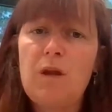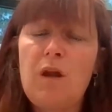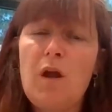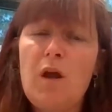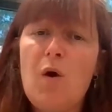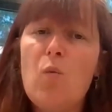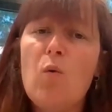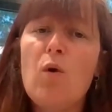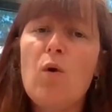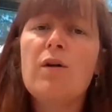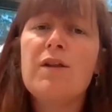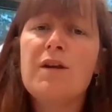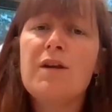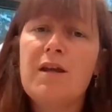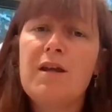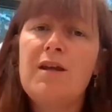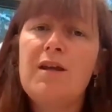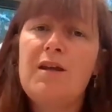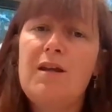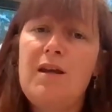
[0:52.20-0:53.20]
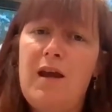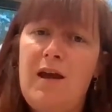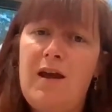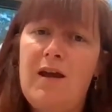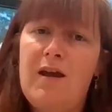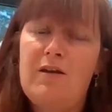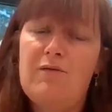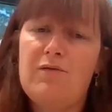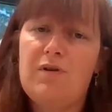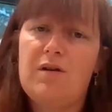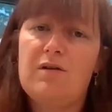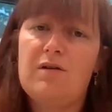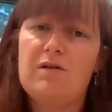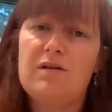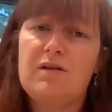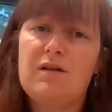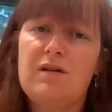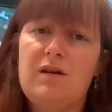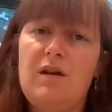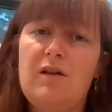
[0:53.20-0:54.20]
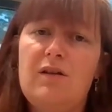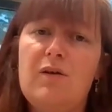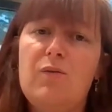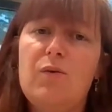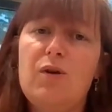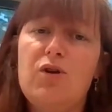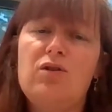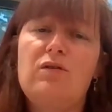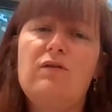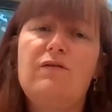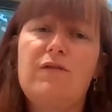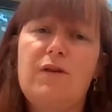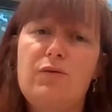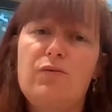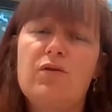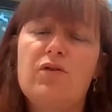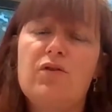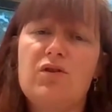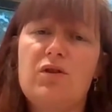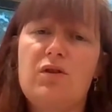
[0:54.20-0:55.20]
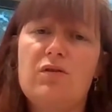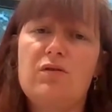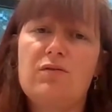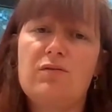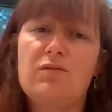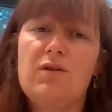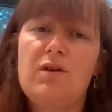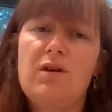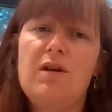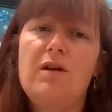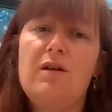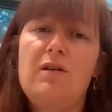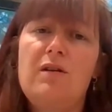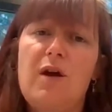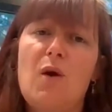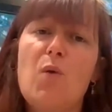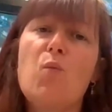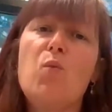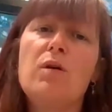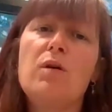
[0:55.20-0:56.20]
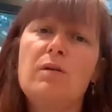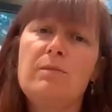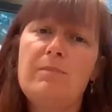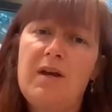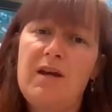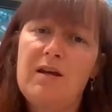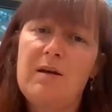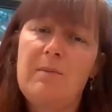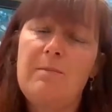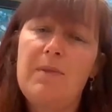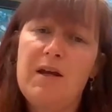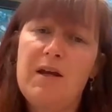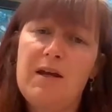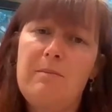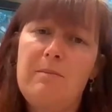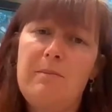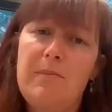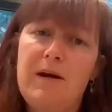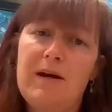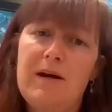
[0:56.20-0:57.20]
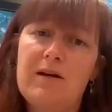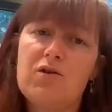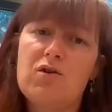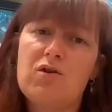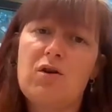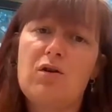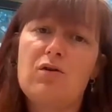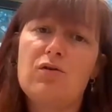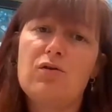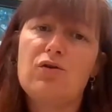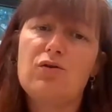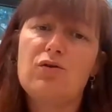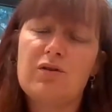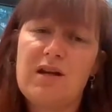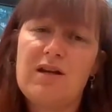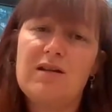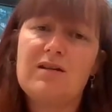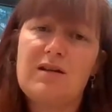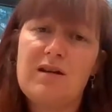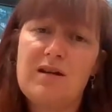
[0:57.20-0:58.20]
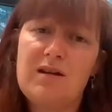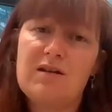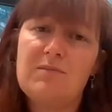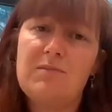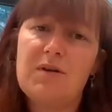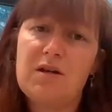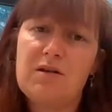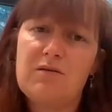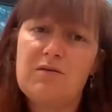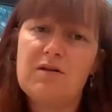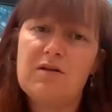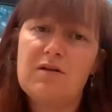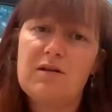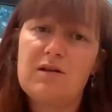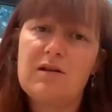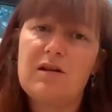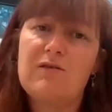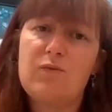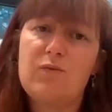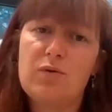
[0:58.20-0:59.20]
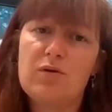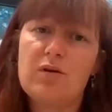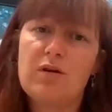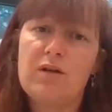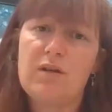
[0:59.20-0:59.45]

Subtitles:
what are the key areas that we should focus on that will make a big impact on your day-to-day experience of working